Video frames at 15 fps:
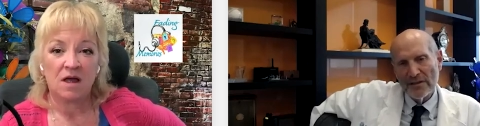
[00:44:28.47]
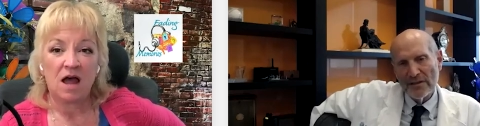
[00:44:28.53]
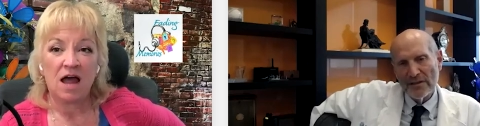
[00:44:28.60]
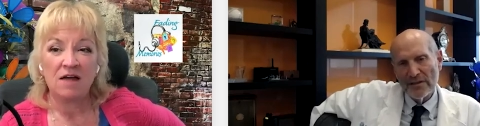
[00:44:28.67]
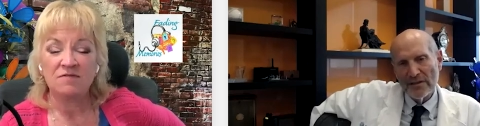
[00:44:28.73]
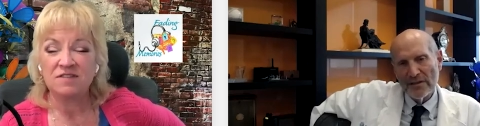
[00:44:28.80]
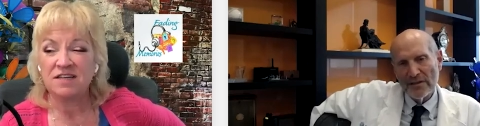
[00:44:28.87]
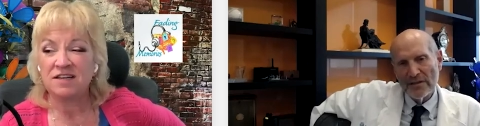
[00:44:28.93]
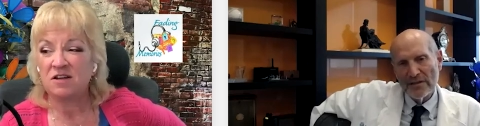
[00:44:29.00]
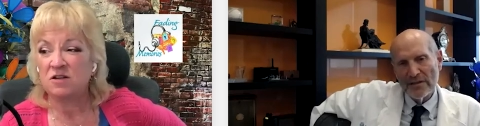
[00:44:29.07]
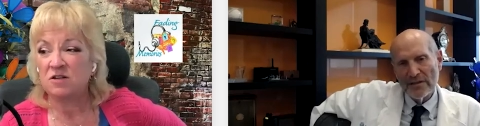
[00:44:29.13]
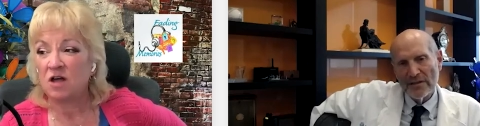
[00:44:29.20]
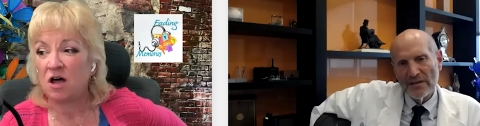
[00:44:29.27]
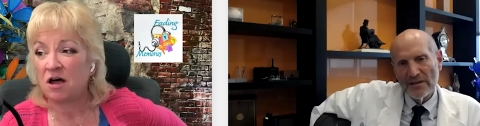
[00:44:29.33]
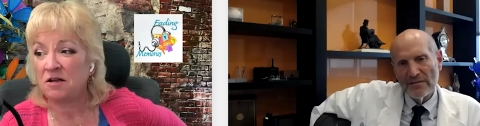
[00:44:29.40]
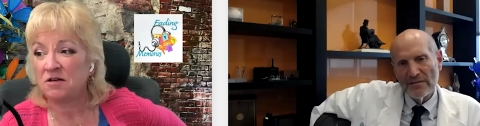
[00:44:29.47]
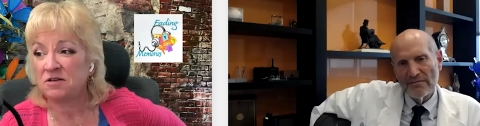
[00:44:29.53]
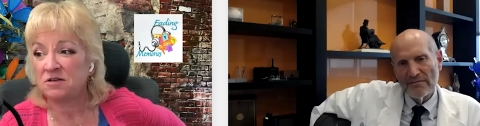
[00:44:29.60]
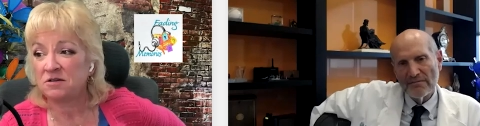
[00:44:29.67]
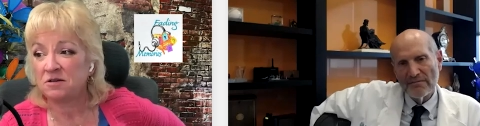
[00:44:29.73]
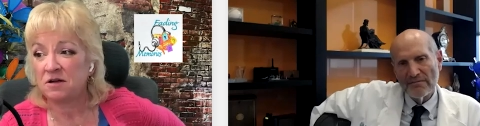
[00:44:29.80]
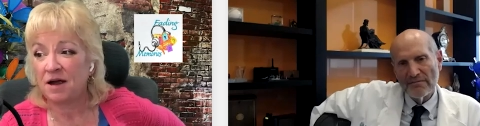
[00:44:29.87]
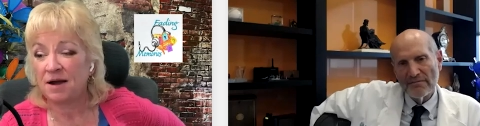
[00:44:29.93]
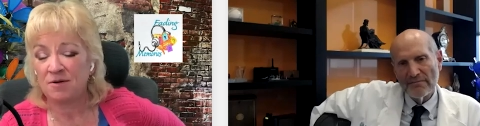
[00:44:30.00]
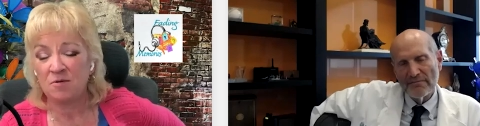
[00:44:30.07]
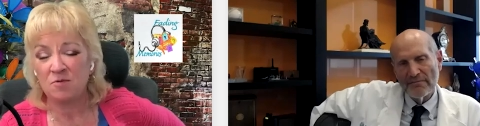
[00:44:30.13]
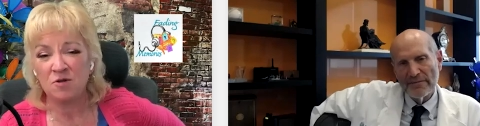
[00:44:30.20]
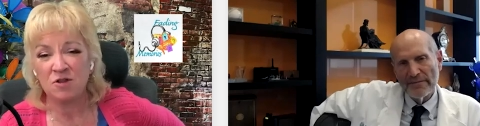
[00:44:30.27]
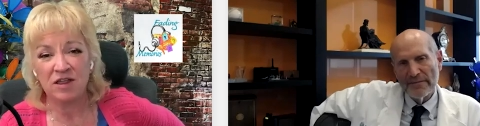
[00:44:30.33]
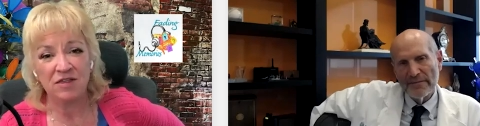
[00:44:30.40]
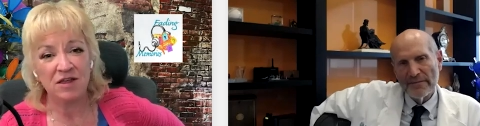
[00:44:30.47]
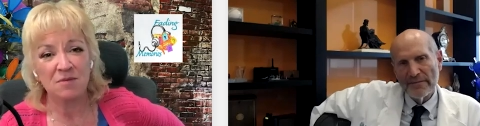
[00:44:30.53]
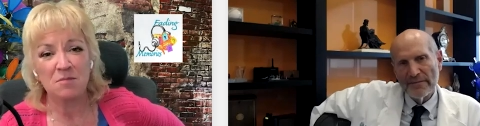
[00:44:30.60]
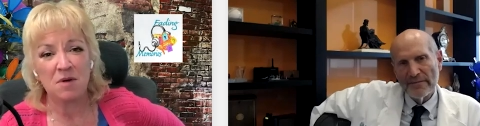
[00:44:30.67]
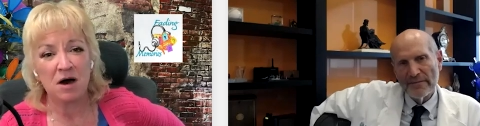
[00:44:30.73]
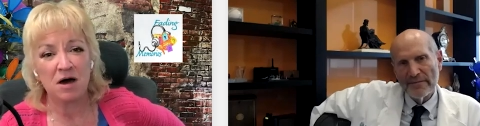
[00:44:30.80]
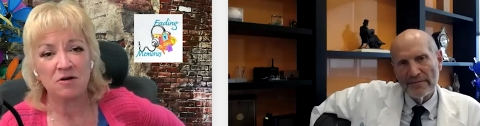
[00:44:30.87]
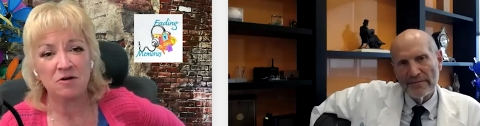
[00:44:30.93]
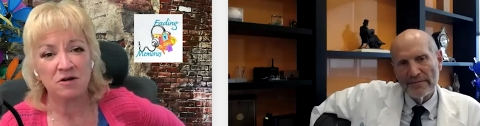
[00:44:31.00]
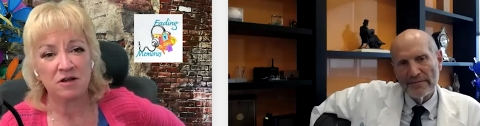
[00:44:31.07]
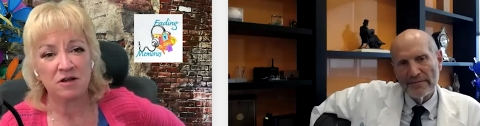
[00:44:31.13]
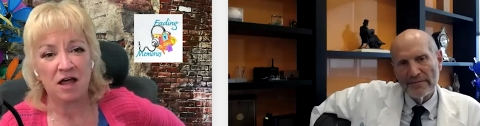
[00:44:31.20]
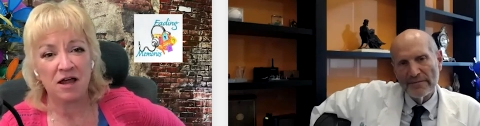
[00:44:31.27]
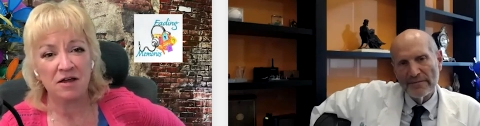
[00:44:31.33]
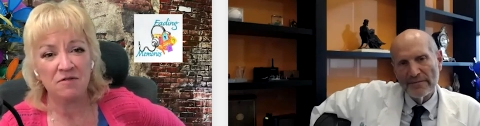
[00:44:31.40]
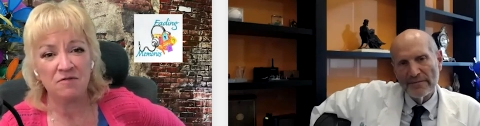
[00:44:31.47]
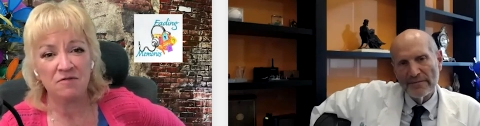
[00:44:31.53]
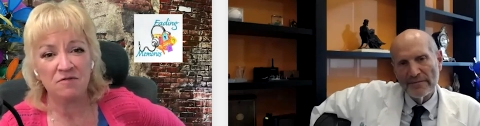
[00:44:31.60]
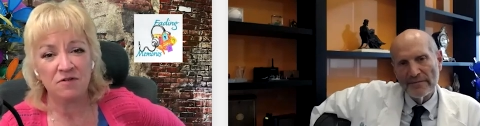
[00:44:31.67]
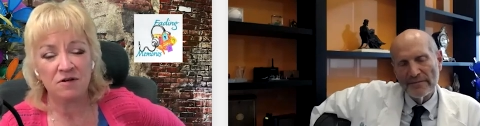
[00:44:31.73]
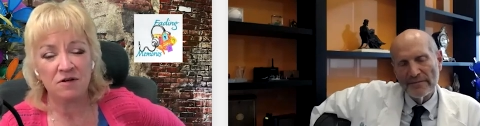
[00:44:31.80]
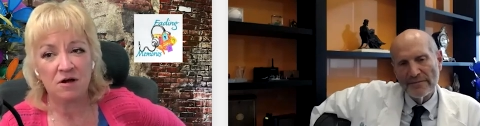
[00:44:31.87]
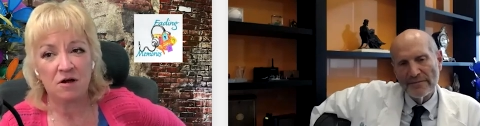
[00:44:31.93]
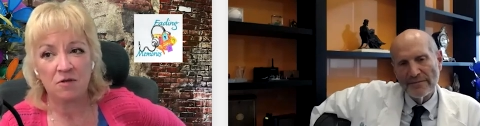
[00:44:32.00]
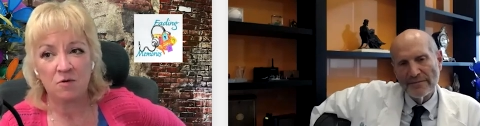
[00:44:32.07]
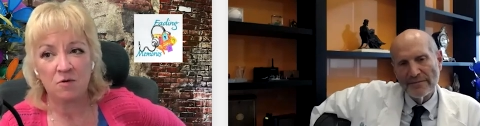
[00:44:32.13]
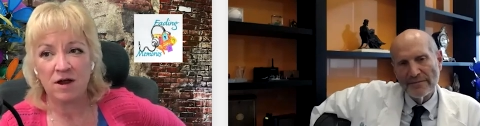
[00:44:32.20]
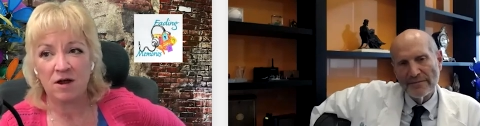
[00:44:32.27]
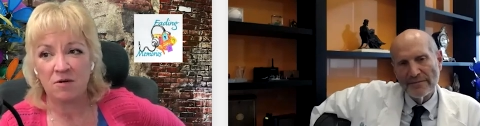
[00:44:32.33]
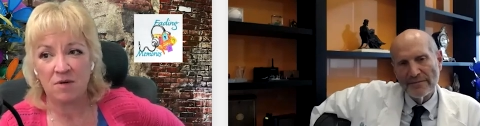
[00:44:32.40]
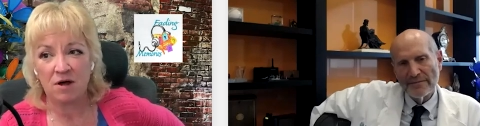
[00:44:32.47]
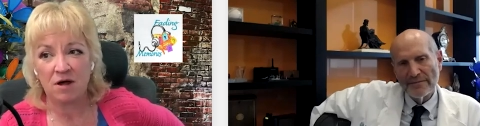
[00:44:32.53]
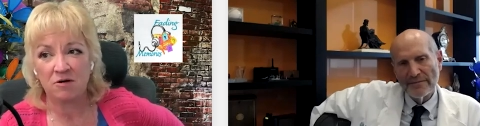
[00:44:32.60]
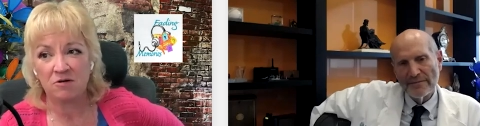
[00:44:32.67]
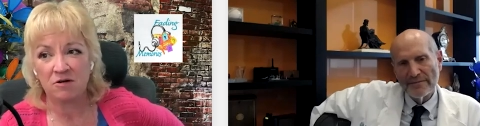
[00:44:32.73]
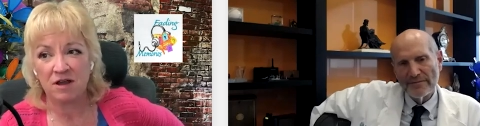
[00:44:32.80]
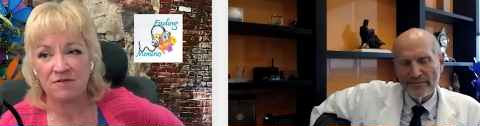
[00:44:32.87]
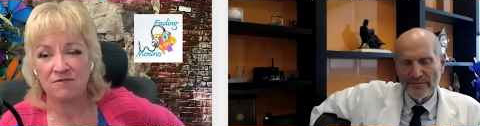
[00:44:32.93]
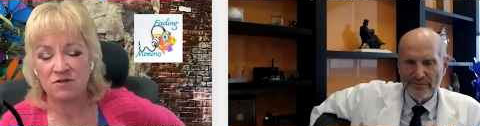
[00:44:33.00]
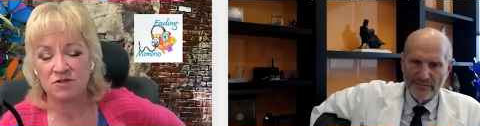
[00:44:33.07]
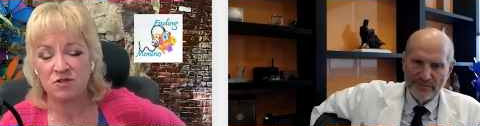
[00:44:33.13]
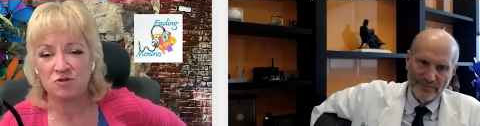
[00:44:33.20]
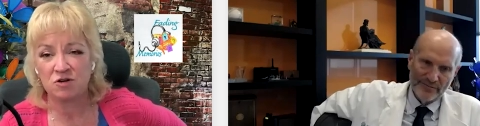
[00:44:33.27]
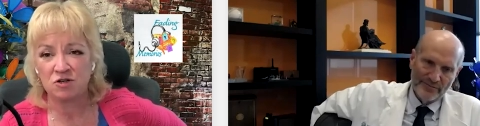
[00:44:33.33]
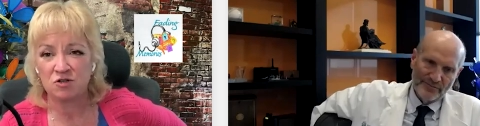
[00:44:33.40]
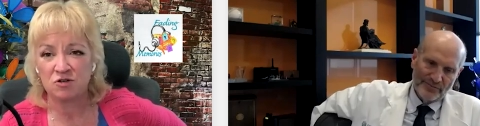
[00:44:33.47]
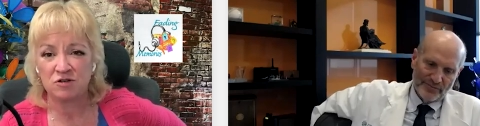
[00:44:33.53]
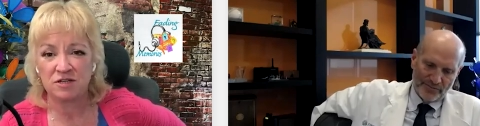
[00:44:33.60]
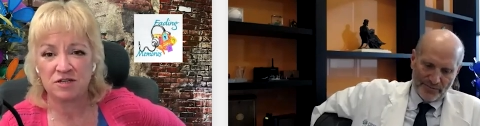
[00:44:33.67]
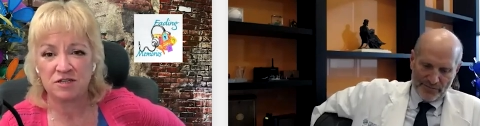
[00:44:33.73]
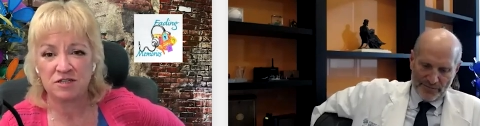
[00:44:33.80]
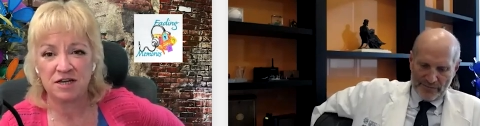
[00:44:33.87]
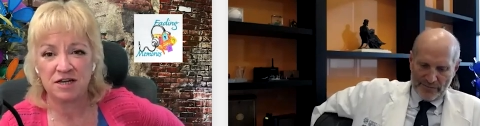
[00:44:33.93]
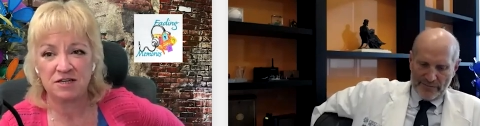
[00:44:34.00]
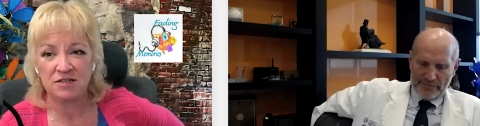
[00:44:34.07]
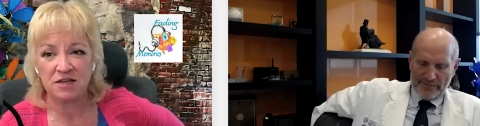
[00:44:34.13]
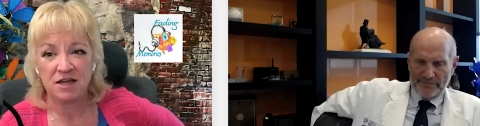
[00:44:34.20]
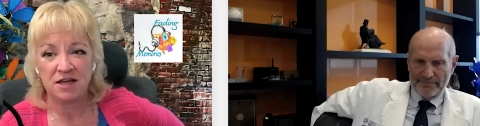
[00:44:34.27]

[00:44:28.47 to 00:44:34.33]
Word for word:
Speaker 1: I've said a lot. I don't really think modern life or uh, the way our modern life is structured these days